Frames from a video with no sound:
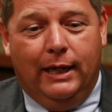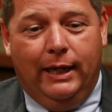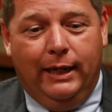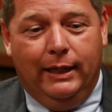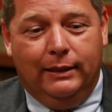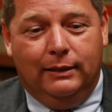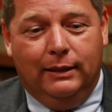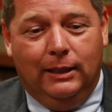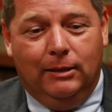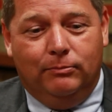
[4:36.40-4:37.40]
And
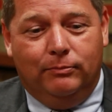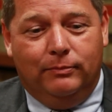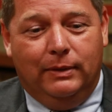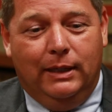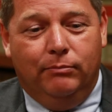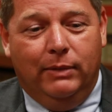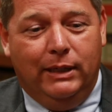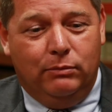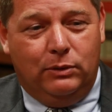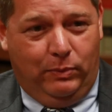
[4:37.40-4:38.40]
um, in
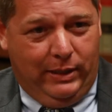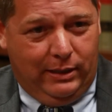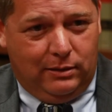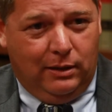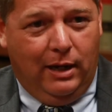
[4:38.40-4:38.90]
many respects,